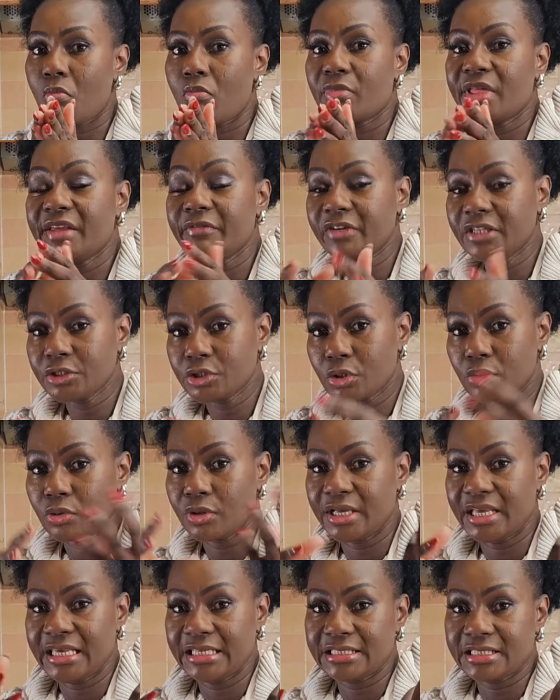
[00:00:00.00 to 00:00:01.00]
even
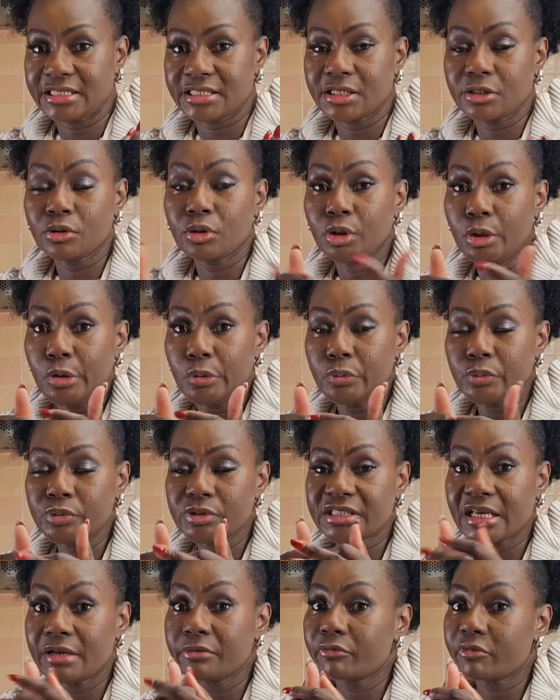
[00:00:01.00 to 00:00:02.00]
though it's still
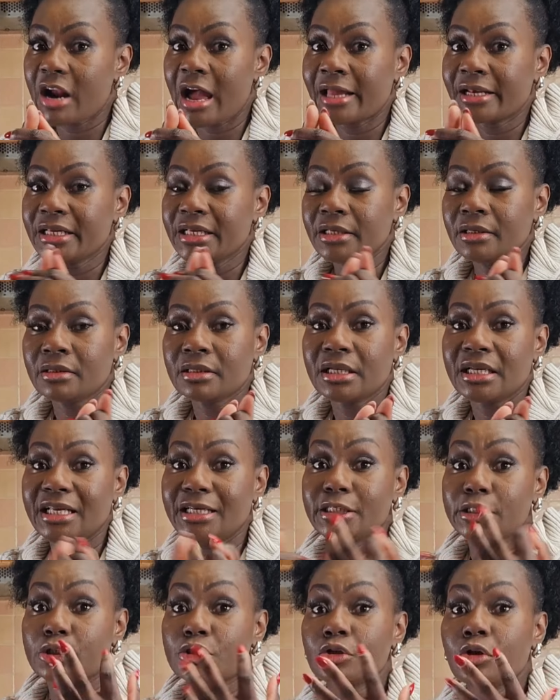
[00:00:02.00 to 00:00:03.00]
loose and runny,
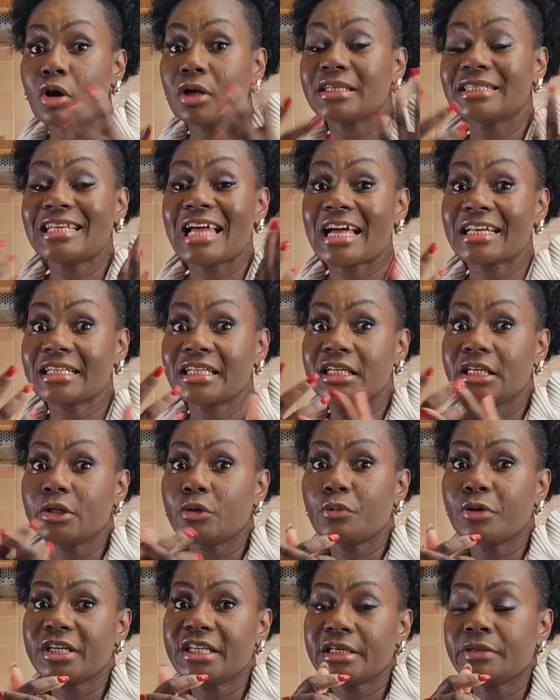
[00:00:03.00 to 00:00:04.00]
it is not that
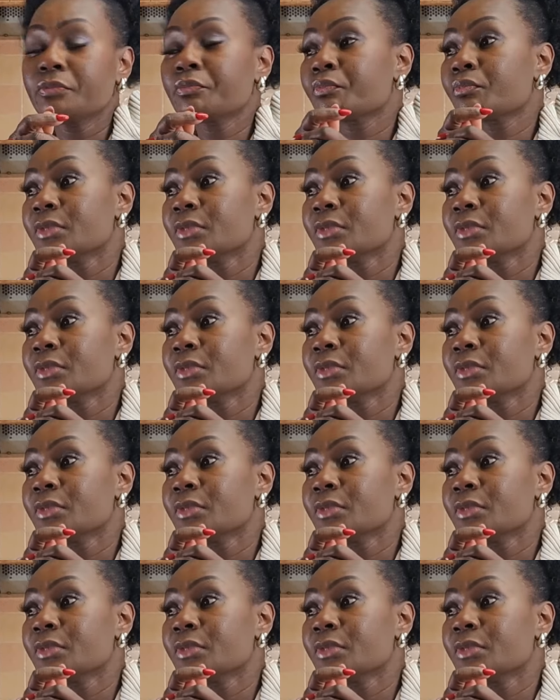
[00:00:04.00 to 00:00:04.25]
liquidy.